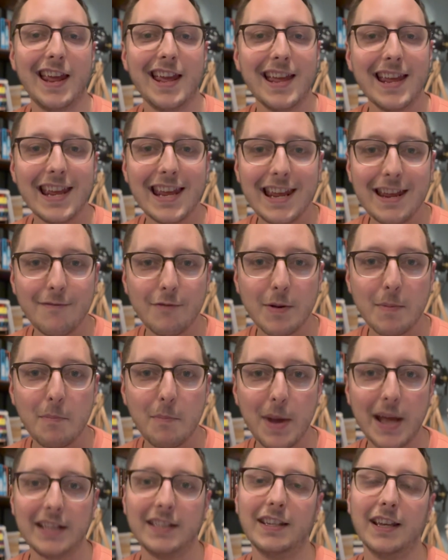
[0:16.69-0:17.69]
even
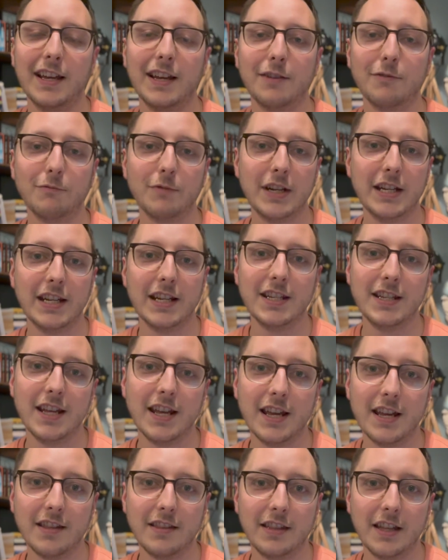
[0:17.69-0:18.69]
better reading year
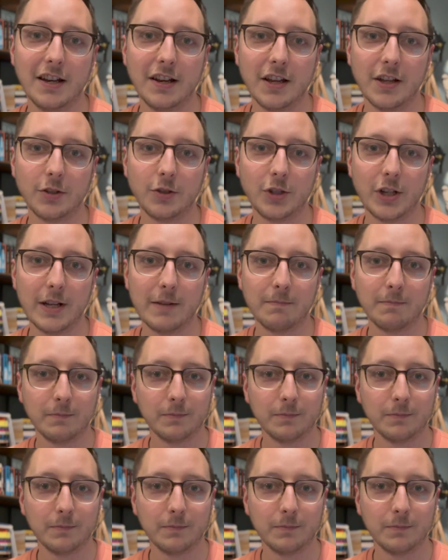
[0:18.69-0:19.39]
than last year.